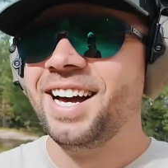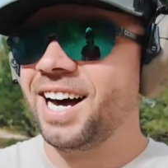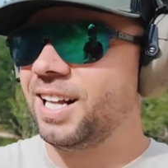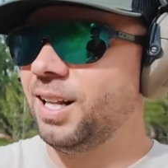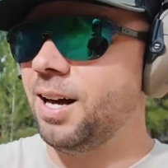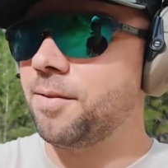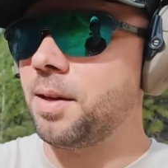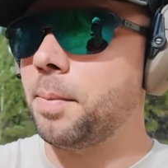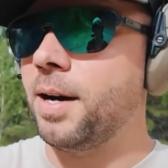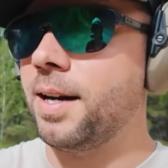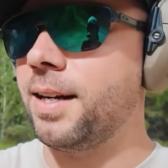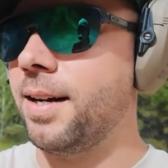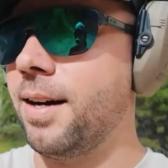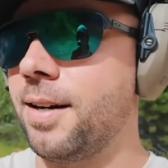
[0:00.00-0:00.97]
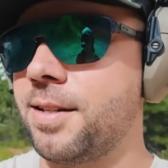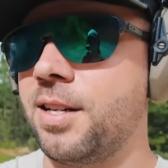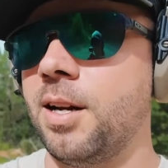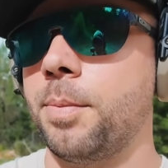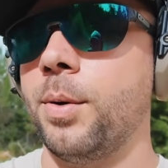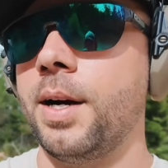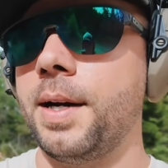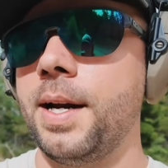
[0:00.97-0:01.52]
I love the Bodyguard
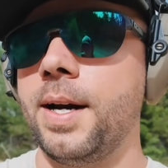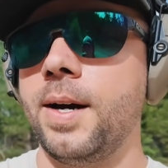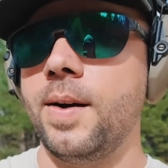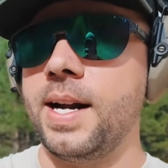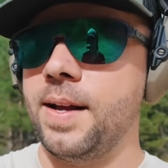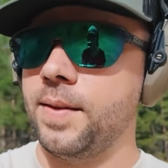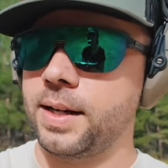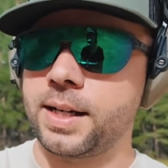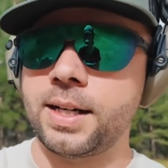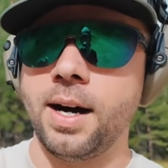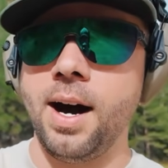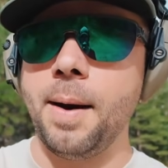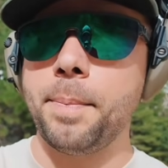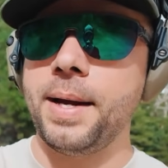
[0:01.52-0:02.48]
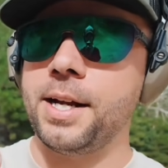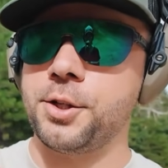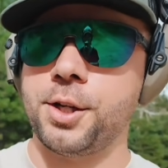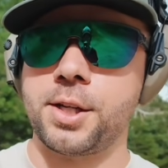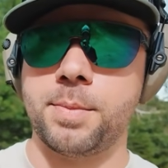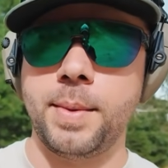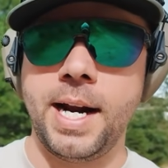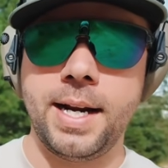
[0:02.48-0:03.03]
2.0, and the comp has
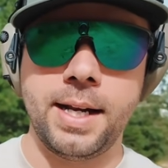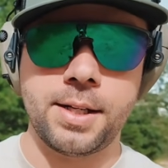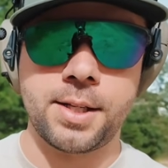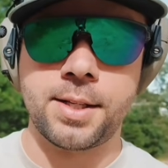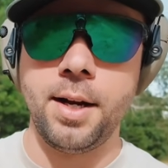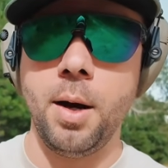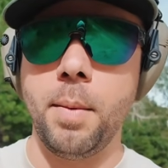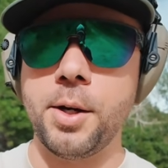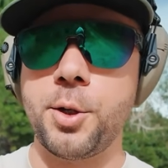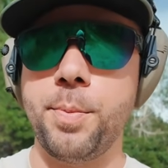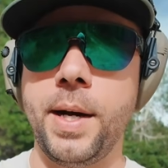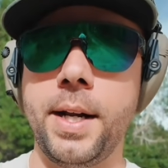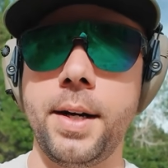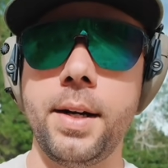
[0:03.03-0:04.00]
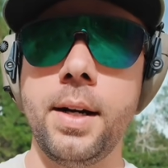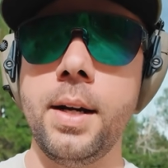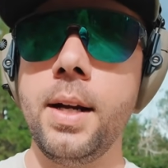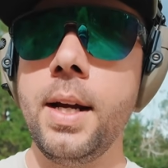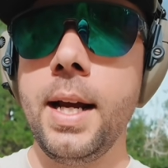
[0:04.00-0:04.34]
just made it so much better.